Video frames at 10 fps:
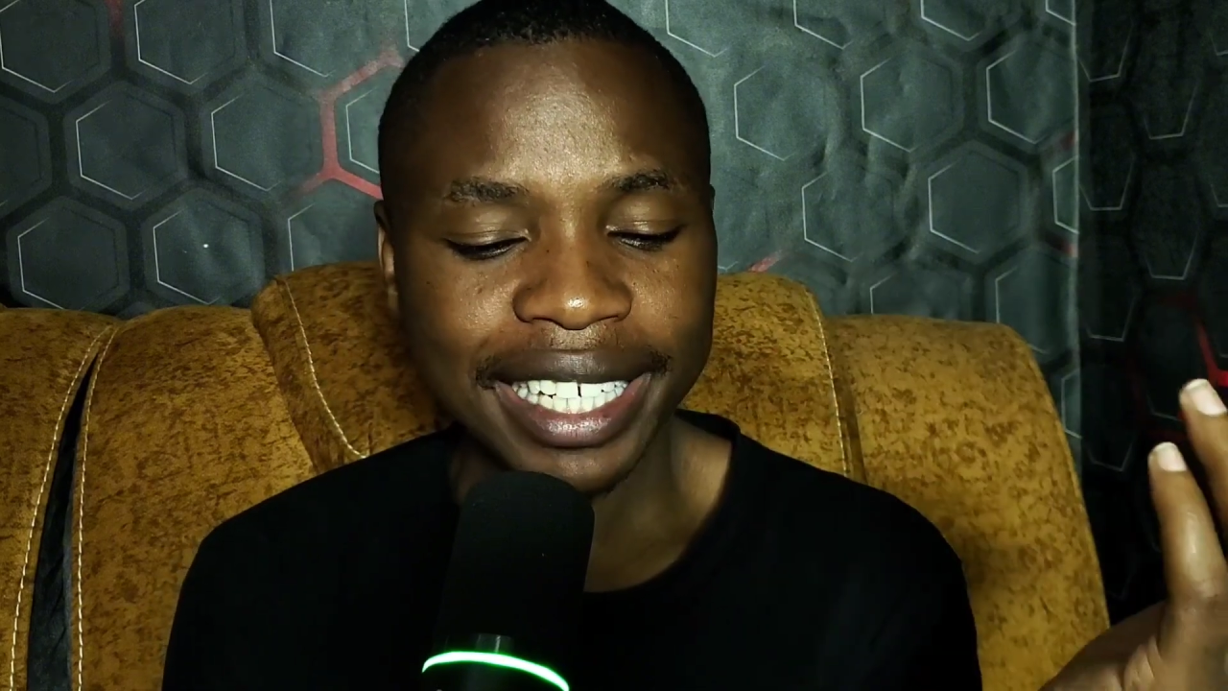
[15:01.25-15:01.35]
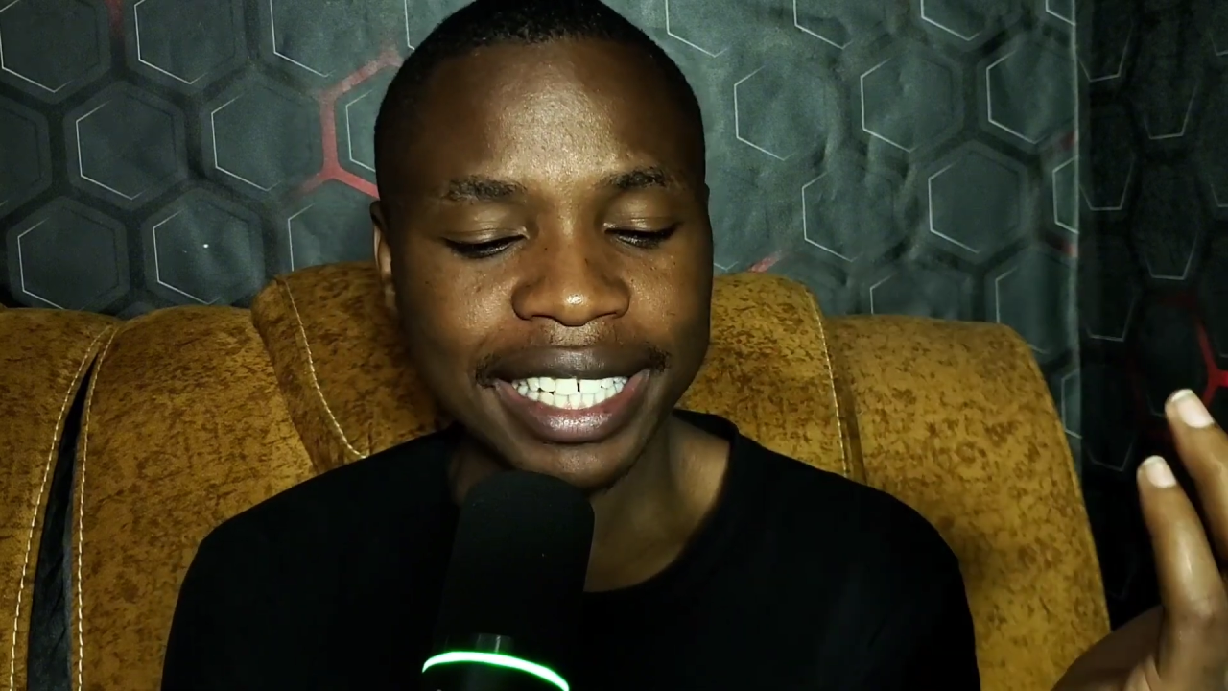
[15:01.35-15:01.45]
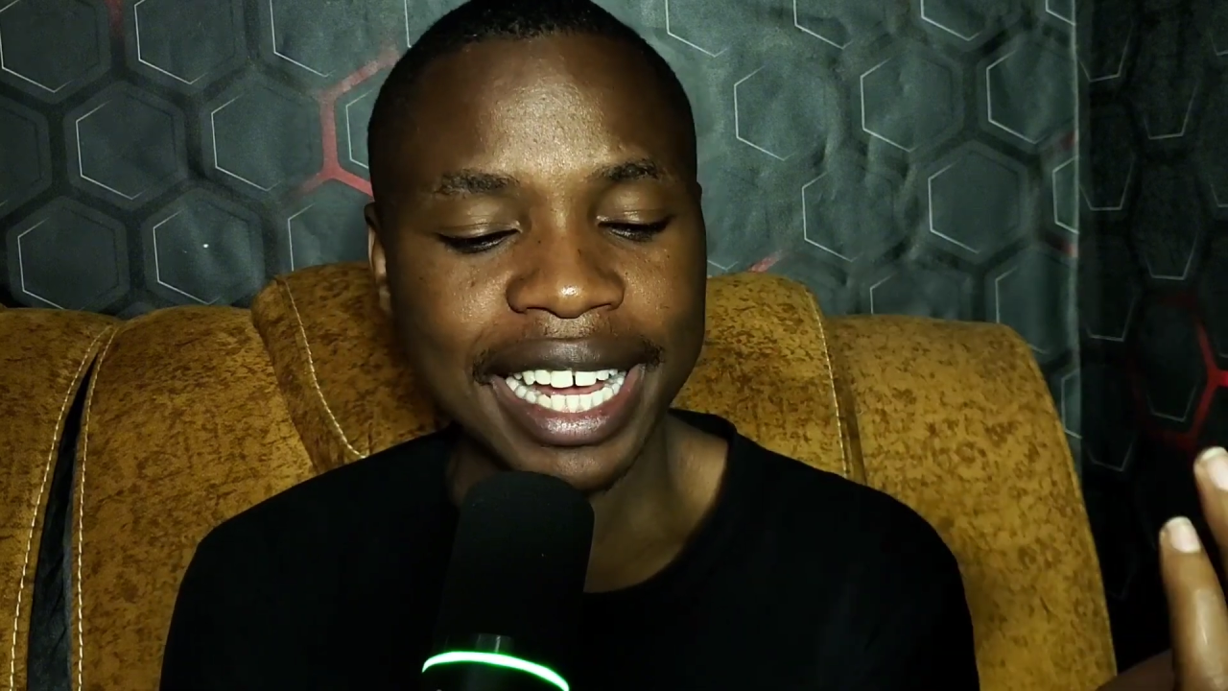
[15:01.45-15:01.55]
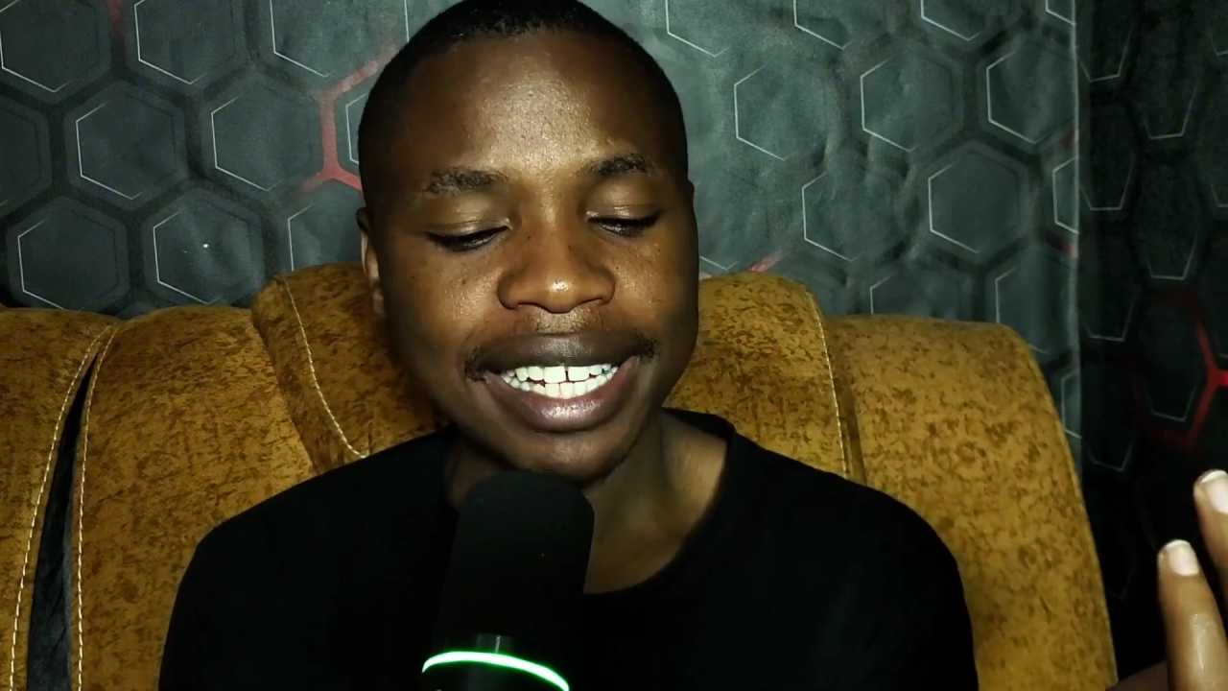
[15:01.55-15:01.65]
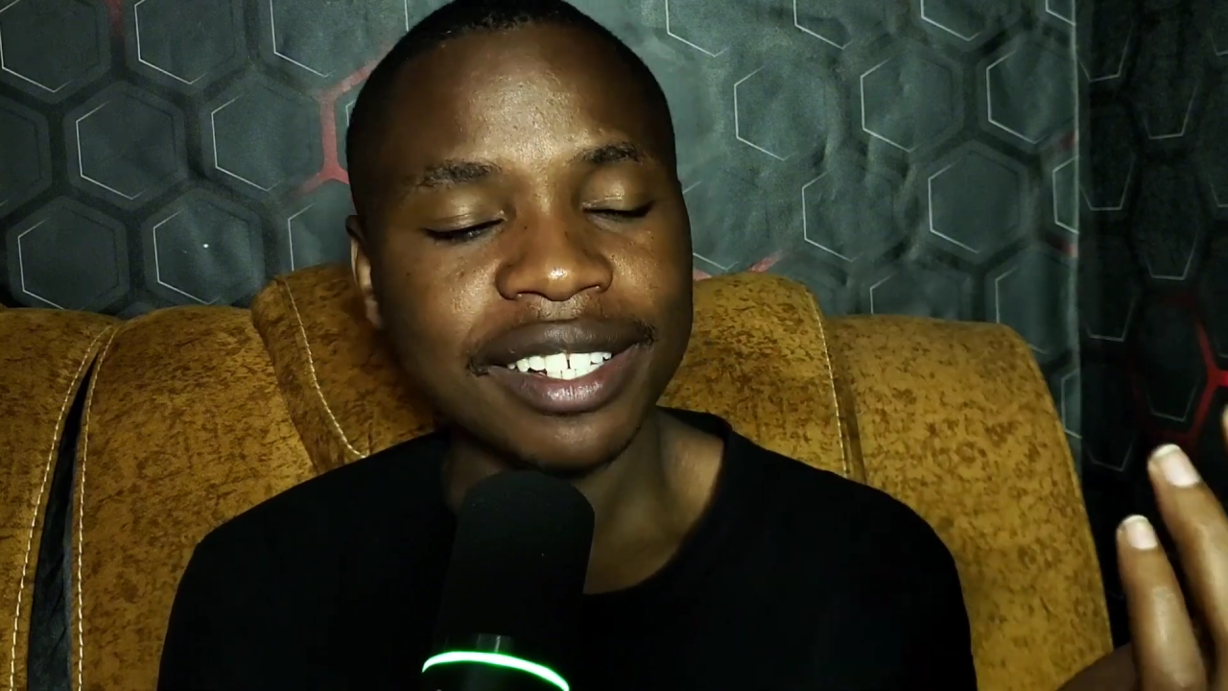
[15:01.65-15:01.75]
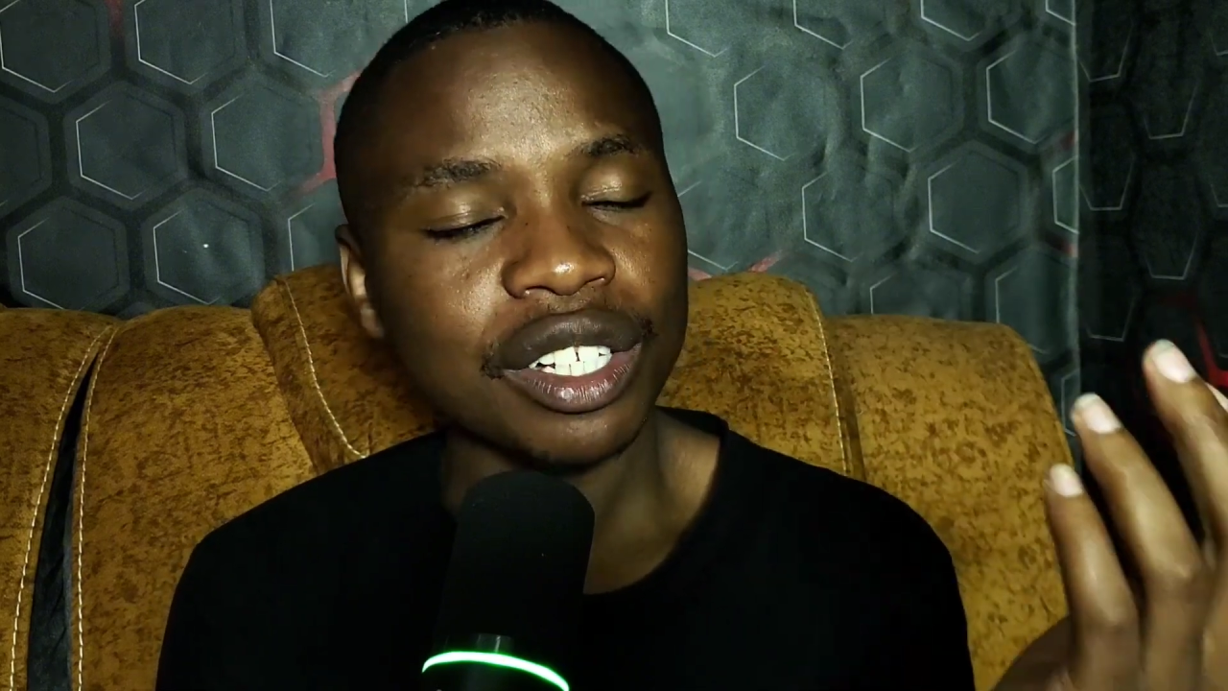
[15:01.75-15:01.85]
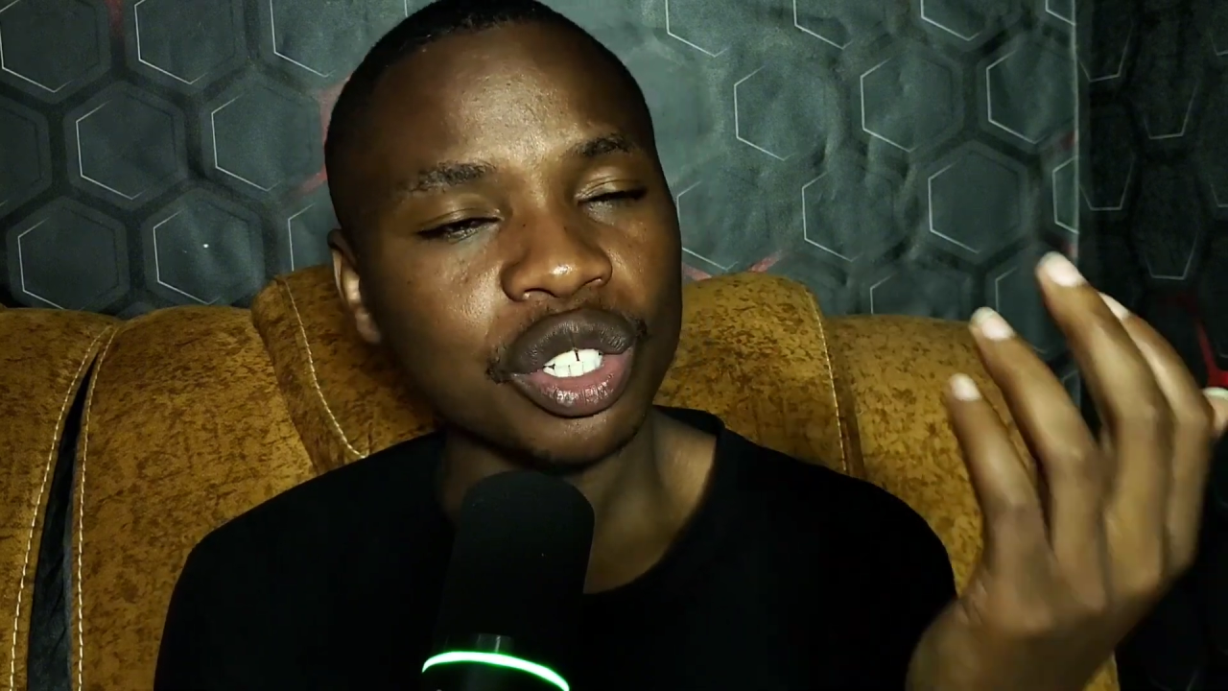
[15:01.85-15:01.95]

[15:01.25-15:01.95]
leaders